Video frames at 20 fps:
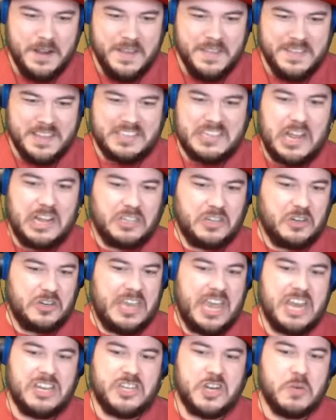This
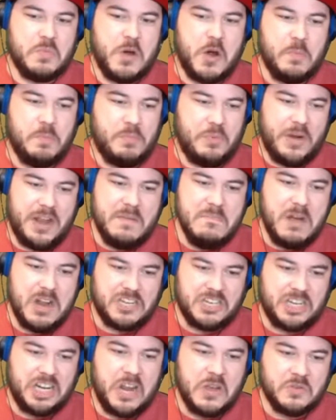altercation won't bring
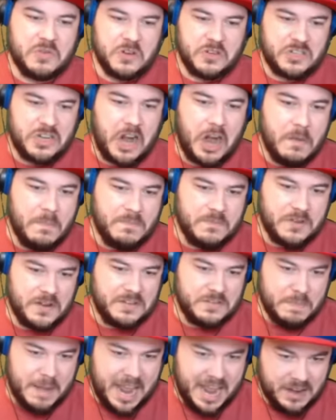much closer,
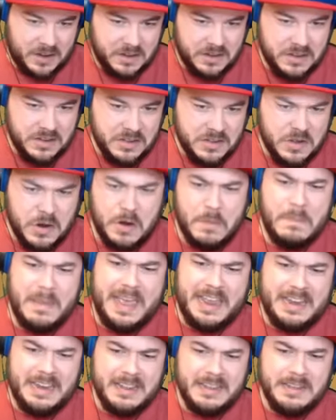starved man, or
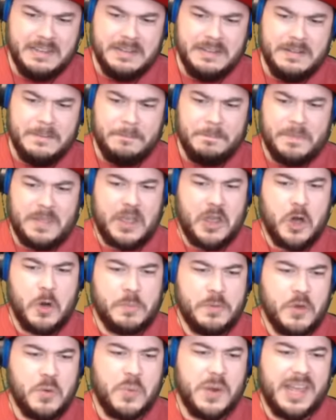men. I
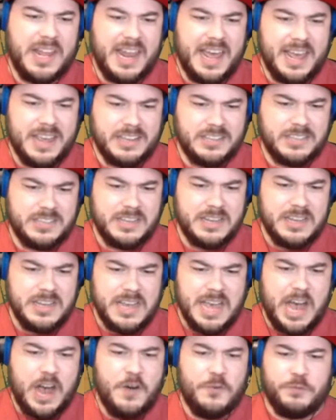hope you realize
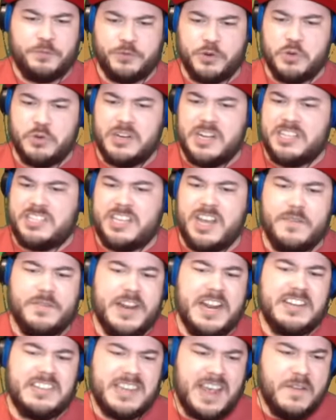how fruitless of
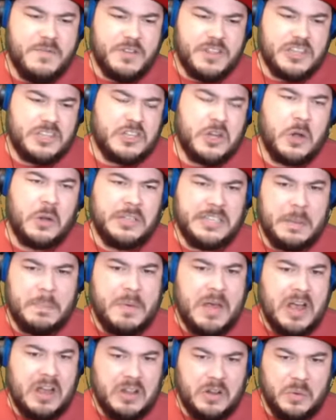an endeavor this whole
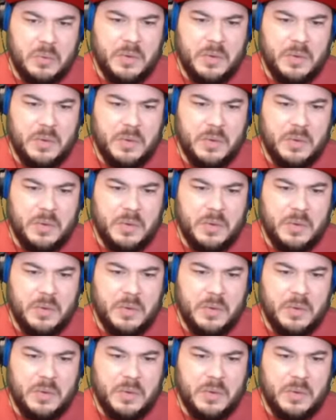debacle